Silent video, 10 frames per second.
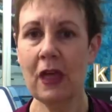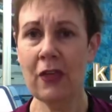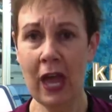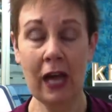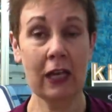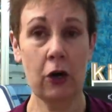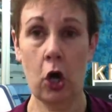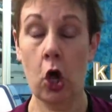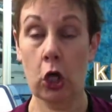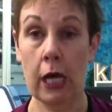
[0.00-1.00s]
They carry
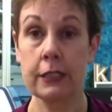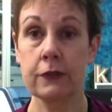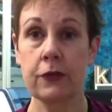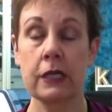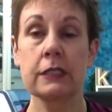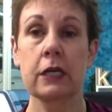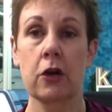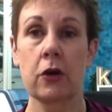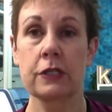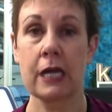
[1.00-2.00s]
all kinds of things. They
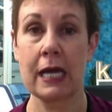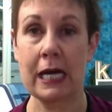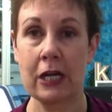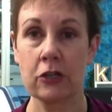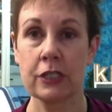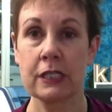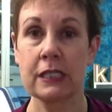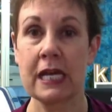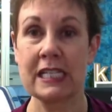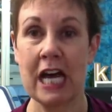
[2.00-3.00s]
carry the die cutters
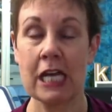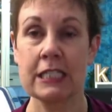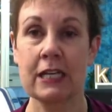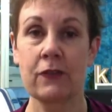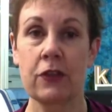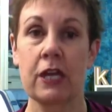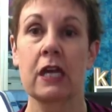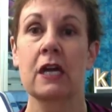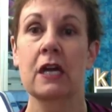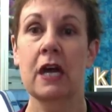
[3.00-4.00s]
and, and dies and
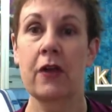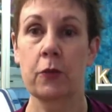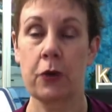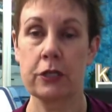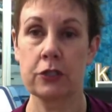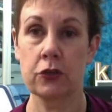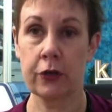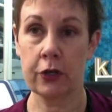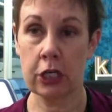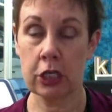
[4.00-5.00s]
everything, and their prices are
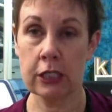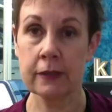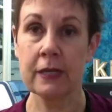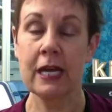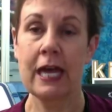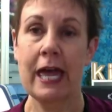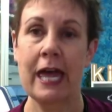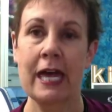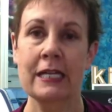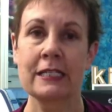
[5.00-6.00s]
very good
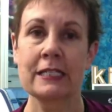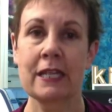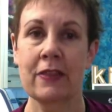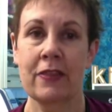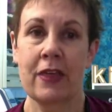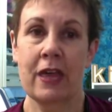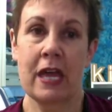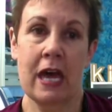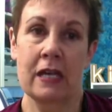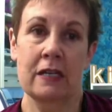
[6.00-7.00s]
and they
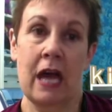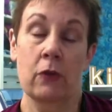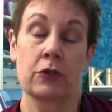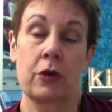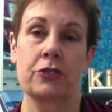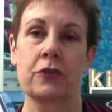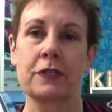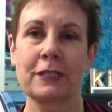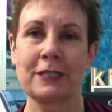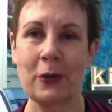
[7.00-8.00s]
had yeah it was great
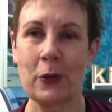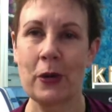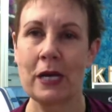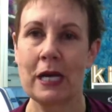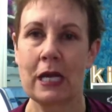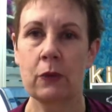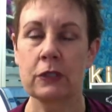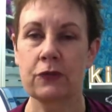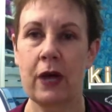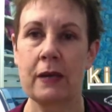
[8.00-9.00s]
service so it
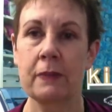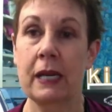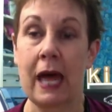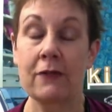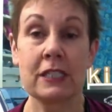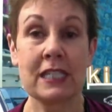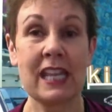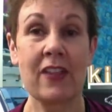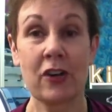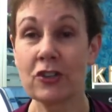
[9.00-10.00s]
was fun but having said
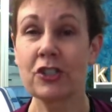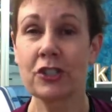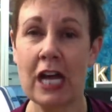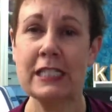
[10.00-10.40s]
that there are still